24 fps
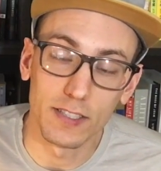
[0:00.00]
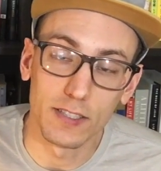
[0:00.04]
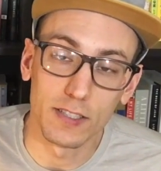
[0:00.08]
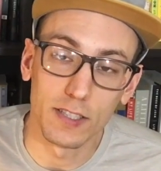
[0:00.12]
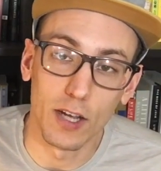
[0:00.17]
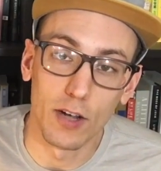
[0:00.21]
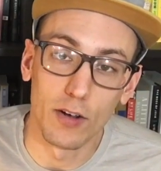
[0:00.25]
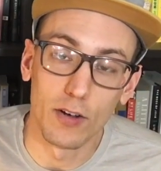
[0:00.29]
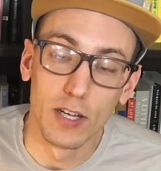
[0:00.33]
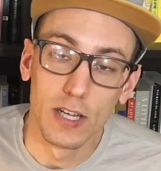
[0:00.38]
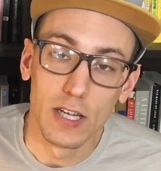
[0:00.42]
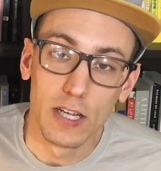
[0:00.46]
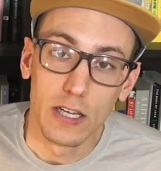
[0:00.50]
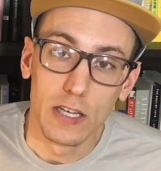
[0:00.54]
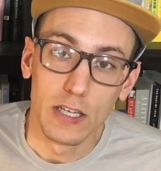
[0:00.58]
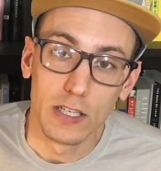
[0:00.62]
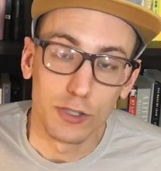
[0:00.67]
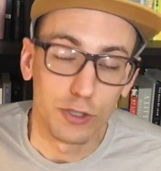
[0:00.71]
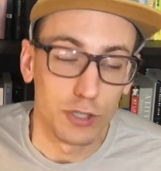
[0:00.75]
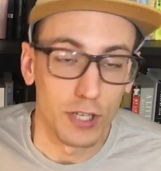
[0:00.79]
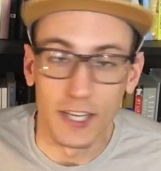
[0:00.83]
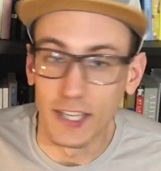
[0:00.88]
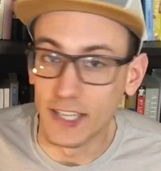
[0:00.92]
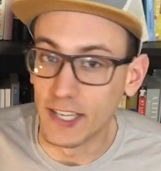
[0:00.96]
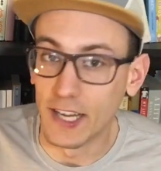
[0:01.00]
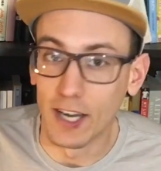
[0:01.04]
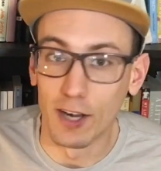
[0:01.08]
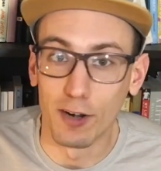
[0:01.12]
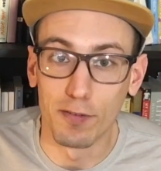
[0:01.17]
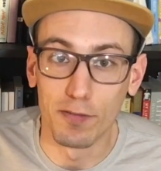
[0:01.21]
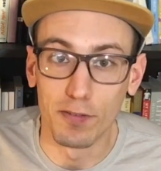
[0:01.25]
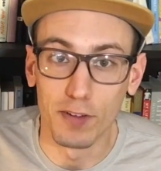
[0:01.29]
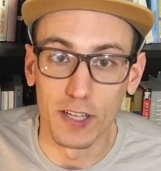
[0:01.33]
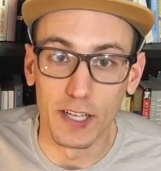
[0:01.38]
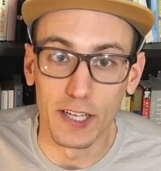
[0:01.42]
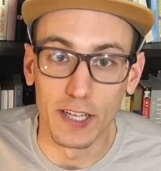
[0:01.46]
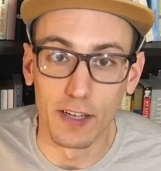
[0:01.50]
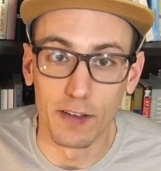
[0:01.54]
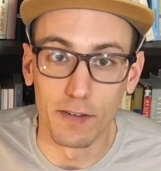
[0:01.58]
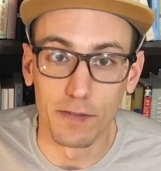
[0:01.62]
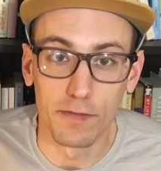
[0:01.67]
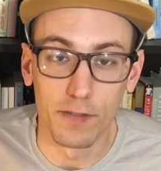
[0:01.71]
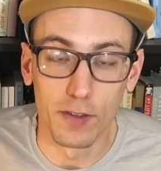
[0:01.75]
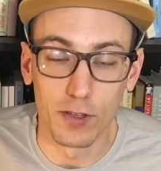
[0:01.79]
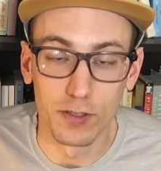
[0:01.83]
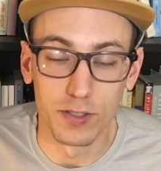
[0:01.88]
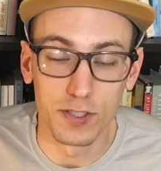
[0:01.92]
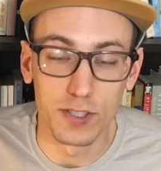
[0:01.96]
So tread carefully
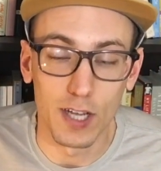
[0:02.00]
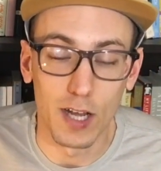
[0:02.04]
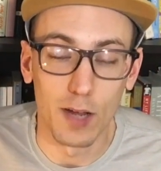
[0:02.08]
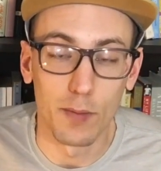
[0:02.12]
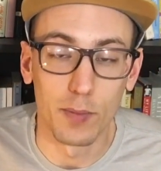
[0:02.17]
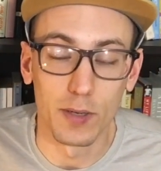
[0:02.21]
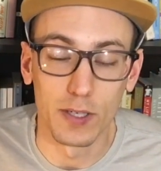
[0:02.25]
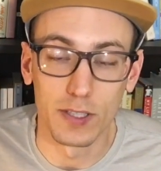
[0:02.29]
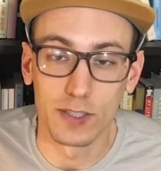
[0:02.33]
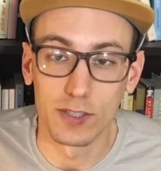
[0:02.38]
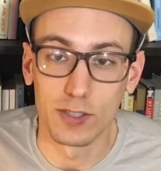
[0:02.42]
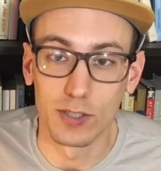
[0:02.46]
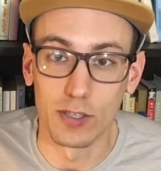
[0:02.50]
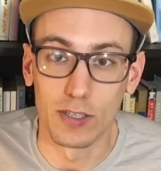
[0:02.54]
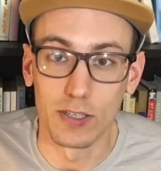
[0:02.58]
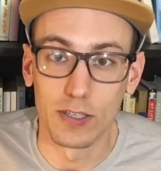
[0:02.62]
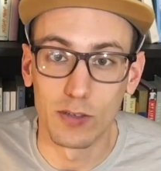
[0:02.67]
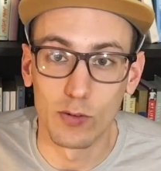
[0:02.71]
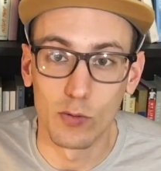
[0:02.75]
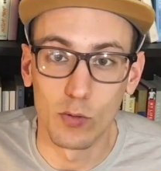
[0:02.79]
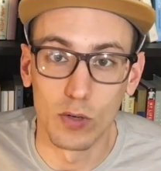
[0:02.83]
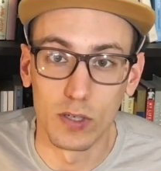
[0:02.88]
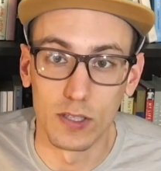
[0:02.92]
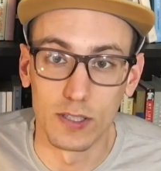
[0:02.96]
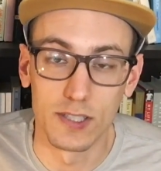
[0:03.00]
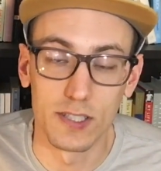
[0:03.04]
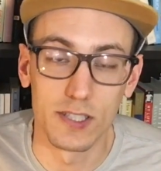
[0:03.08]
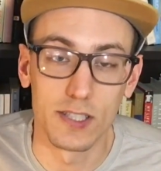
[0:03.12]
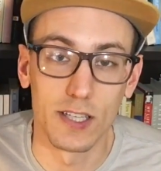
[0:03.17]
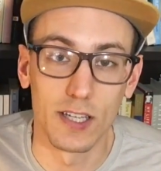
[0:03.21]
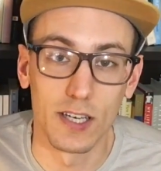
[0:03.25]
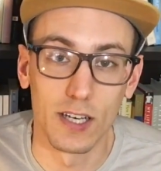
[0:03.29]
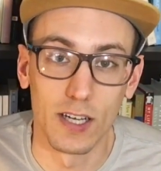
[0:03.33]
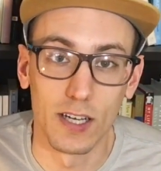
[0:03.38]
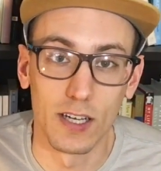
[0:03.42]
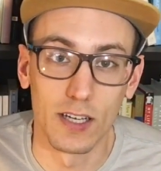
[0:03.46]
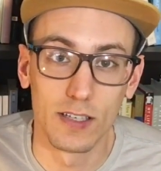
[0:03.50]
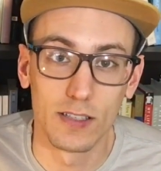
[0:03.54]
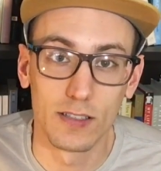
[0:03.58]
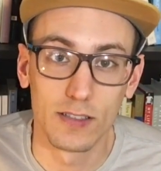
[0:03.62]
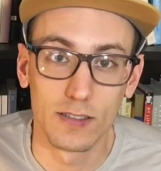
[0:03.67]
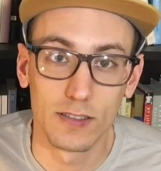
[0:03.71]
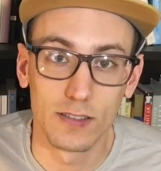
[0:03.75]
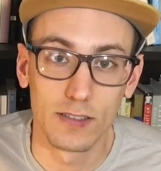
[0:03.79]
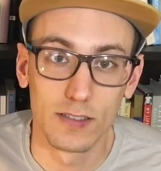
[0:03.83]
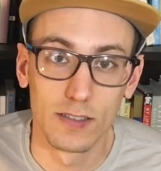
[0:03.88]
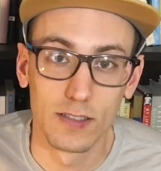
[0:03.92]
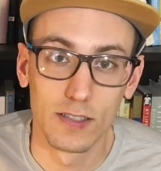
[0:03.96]
if those topics are ones that uh,
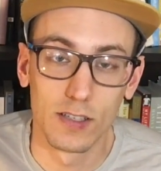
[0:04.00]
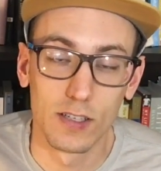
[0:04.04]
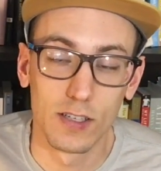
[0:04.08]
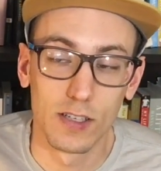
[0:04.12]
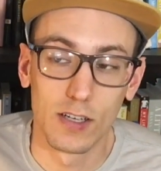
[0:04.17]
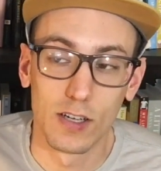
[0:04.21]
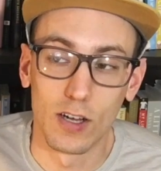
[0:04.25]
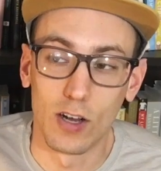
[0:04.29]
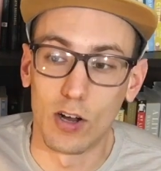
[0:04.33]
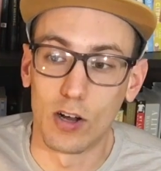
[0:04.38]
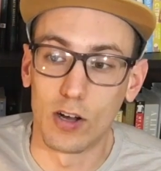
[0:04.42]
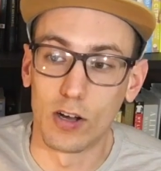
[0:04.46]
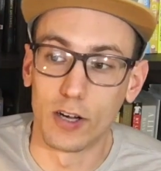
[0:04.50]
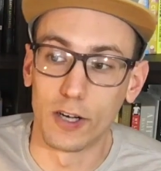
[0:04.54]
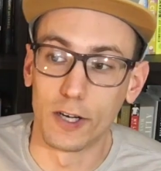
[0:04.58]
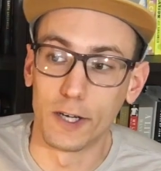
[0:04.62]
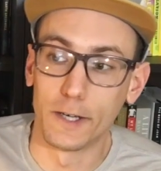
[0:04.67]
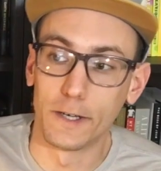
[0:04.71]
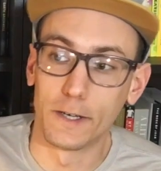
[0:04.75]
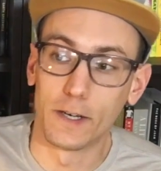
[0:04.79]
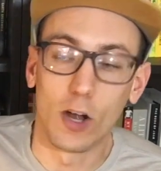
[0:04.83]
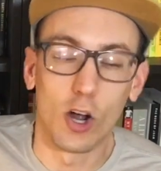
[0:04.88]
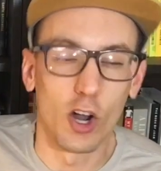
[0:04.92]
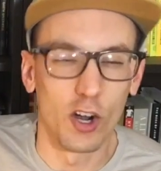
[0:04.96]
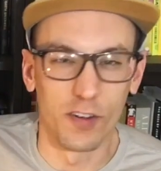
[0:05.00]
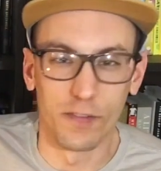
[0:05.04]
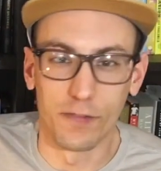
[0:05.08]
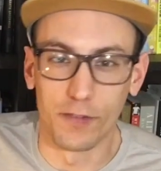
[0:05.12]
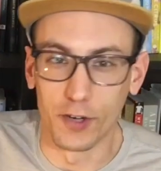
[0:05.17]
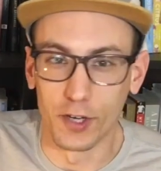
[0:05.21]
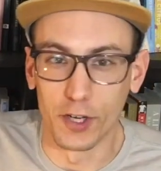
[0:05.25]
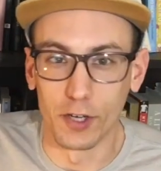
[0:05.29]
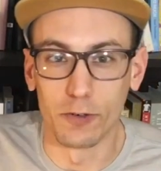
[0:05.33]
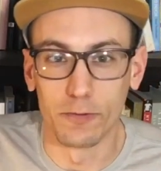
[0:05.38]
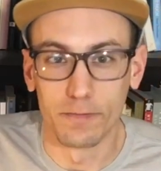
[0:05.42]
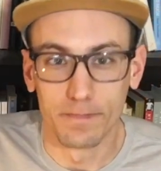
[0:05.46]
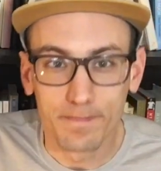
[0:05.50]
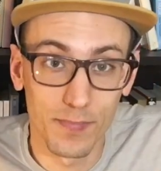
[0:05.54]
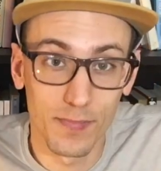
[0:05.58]
are hard for you.